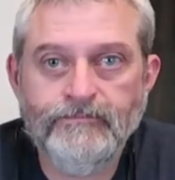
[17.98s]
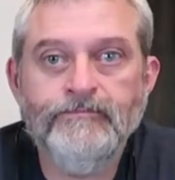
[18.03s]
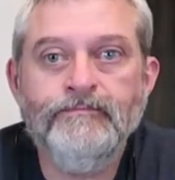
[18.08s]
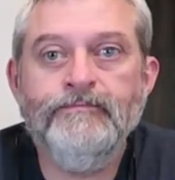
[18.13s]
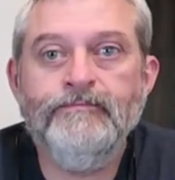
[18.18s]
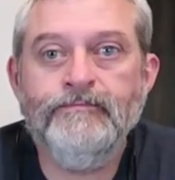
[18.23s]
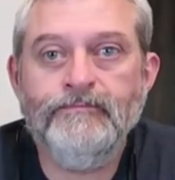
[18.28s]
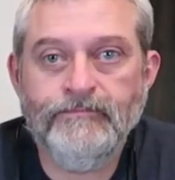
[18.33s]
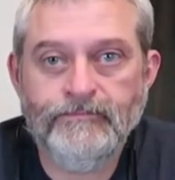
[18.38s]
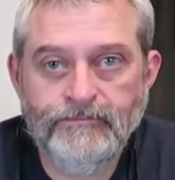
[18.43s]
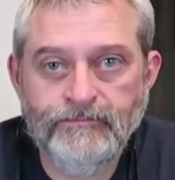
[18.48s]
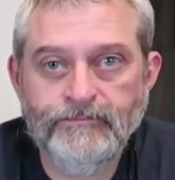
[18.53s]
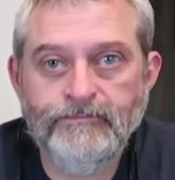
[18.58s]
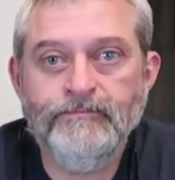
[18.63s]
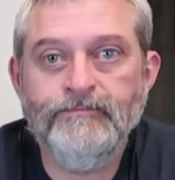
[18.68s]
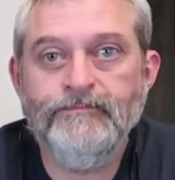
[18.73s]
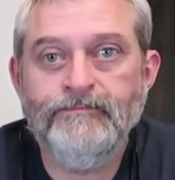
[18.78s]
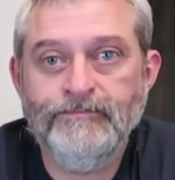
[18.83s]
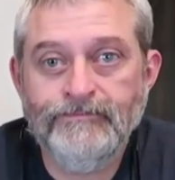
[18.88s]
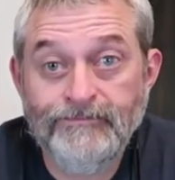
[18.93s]

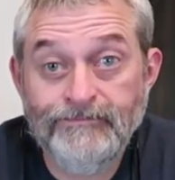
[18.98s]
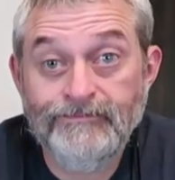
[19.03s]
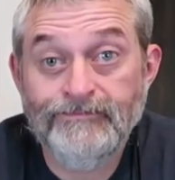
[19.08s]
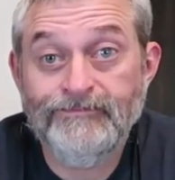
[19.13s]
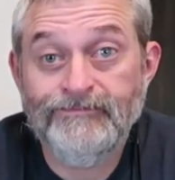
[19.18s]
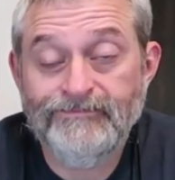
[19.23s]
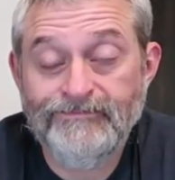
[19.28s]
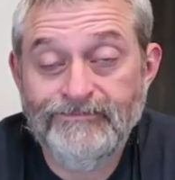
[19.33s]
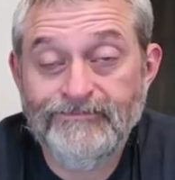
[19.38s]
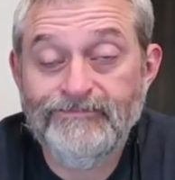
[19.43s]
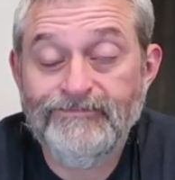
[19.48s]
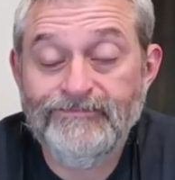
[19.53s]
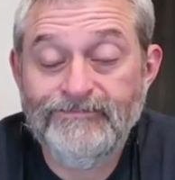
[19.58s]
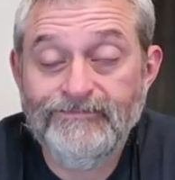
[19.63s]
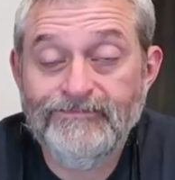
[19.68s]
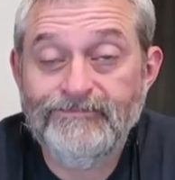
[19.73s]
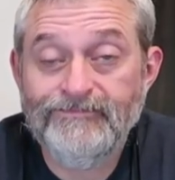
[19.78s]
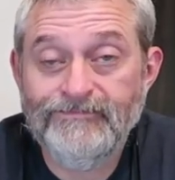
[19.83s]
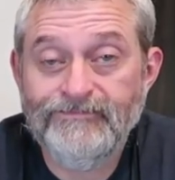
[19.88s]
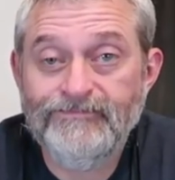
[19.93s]

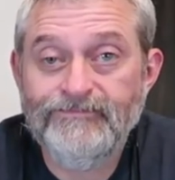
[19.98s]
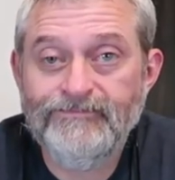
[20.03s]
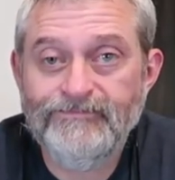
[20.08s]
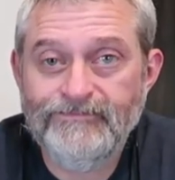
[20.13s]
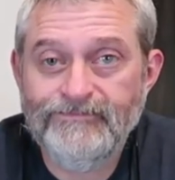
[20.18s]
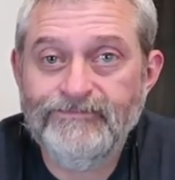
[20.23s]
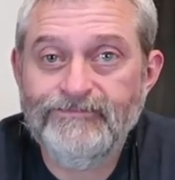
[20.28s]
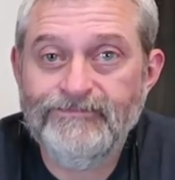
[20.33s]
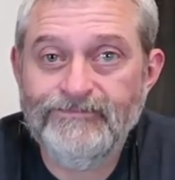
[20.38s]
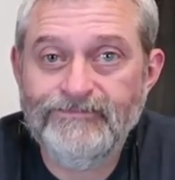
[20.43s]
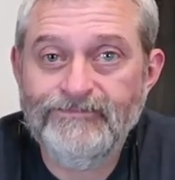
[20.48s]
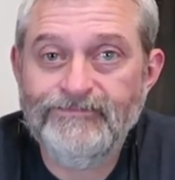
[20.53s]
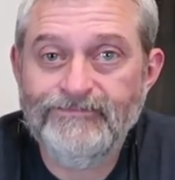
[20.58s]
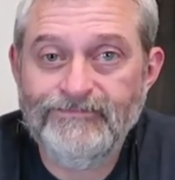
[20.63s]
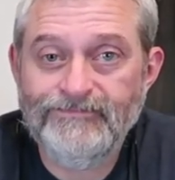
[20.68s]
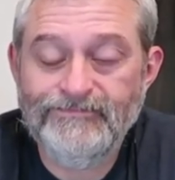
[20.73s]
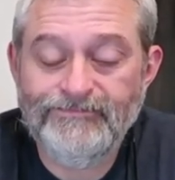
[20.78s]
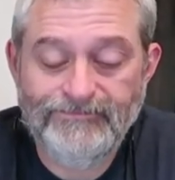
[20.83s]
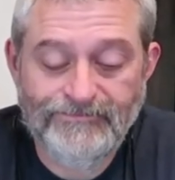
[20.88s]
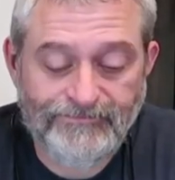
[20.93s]

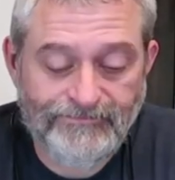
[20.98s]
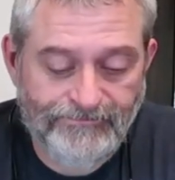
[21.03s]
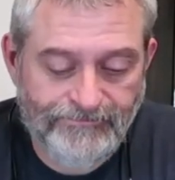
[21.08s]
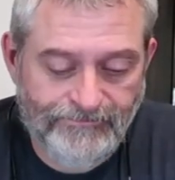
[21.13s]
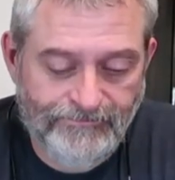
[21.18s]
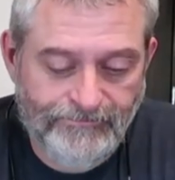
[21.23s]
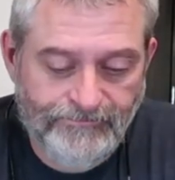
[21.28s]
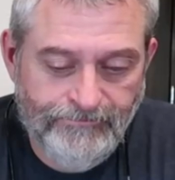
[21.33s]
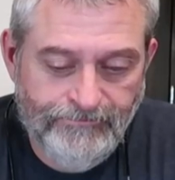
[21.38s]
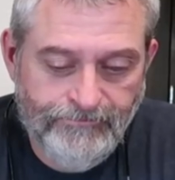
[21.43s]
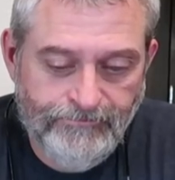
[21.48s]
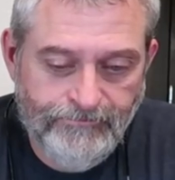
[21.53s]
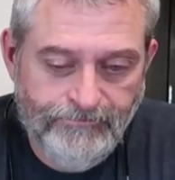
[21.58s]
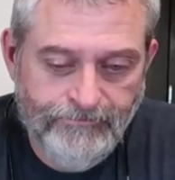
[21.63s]
(not speaking)